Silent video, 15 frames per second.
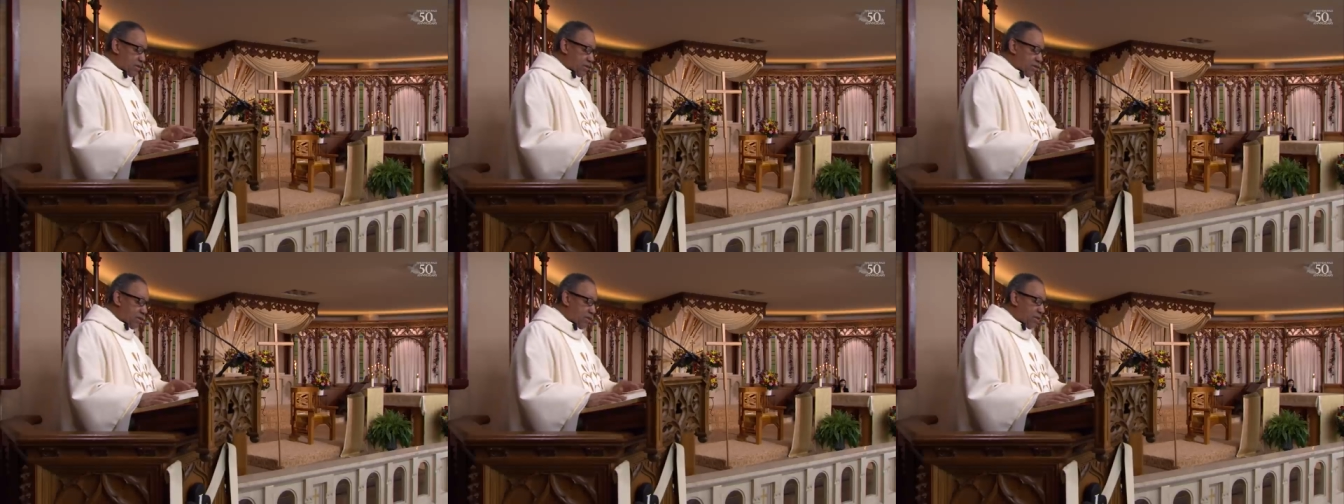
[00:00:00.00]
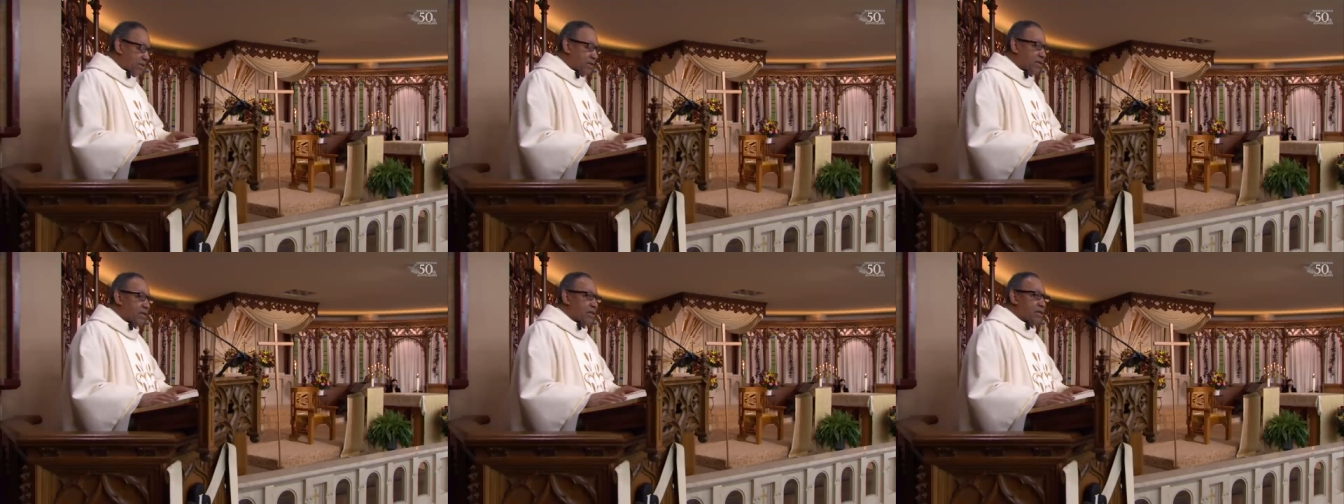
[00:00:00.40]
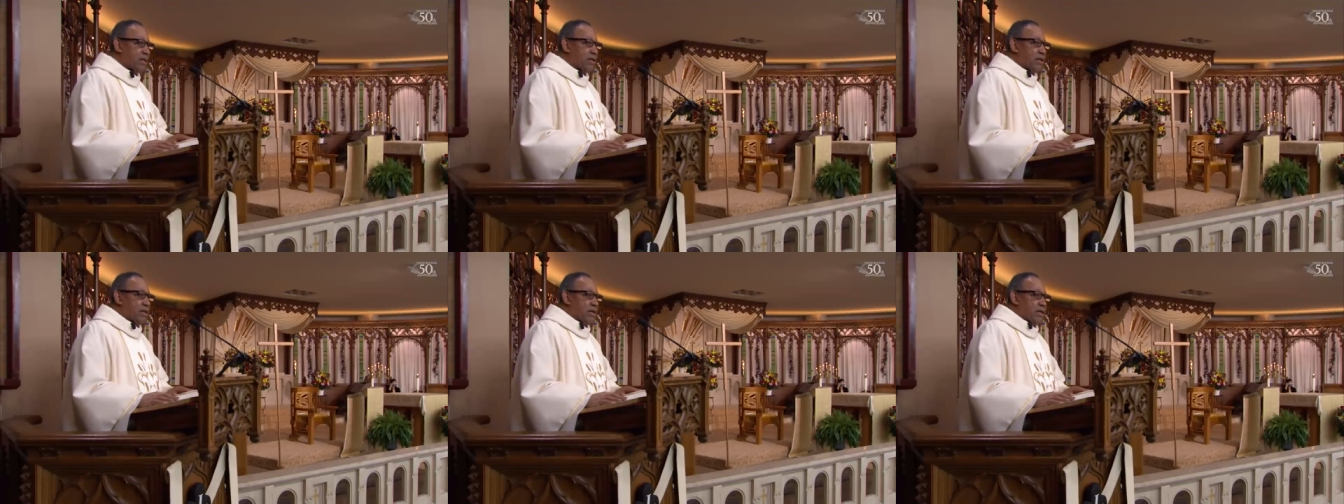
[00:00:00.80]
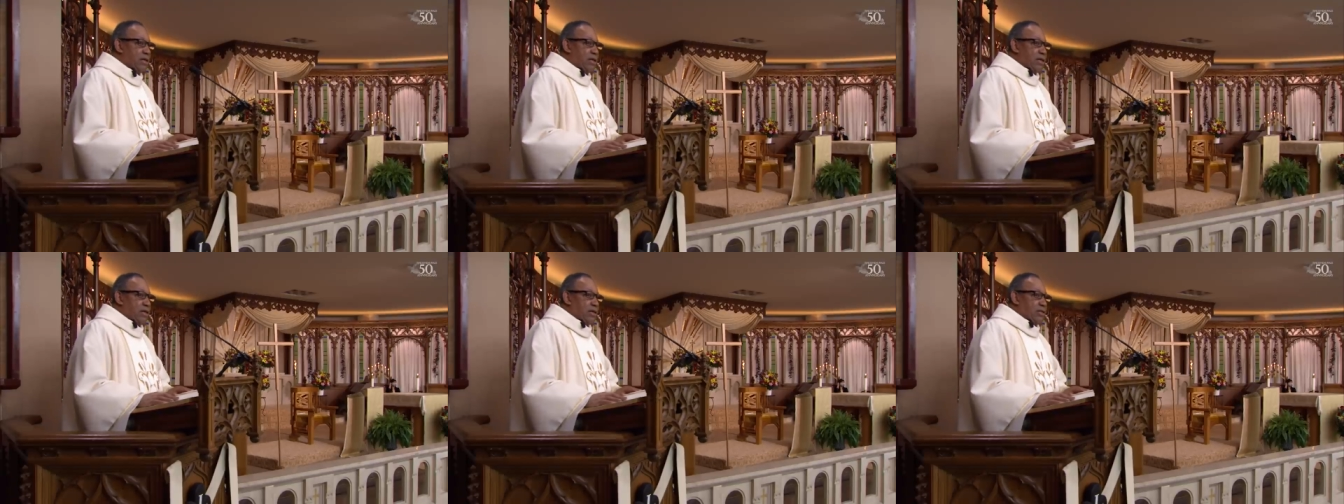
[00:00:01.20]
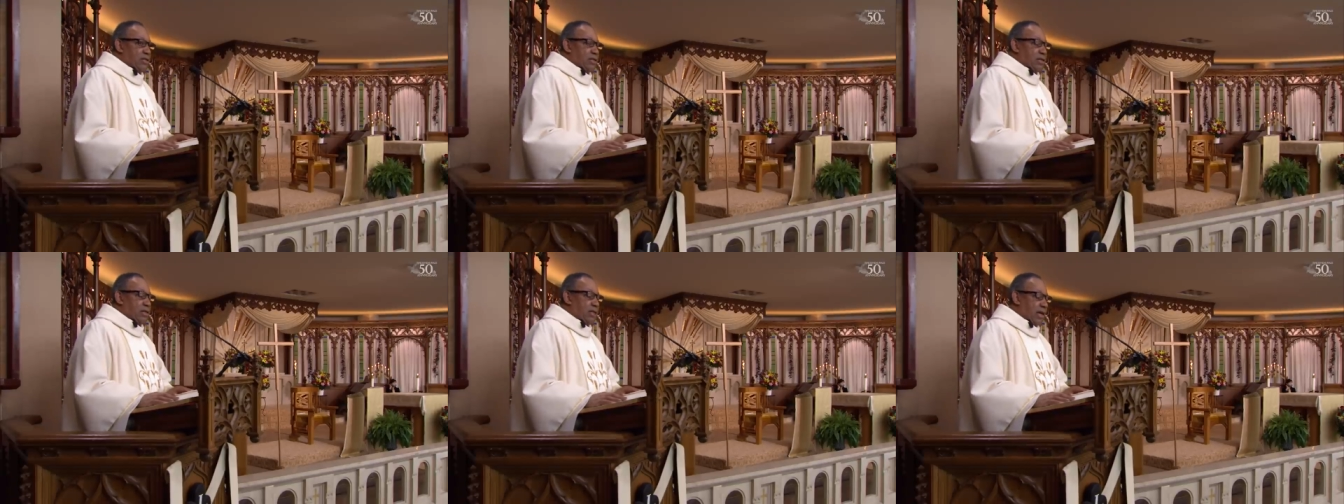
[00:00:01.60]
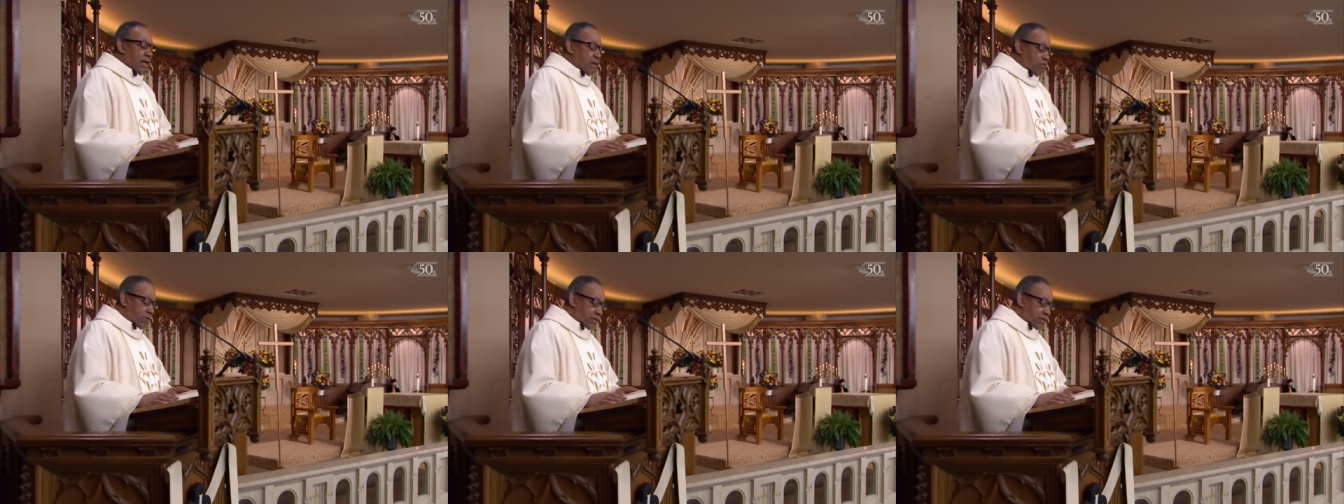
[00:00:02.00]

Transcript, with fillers: Christ. Today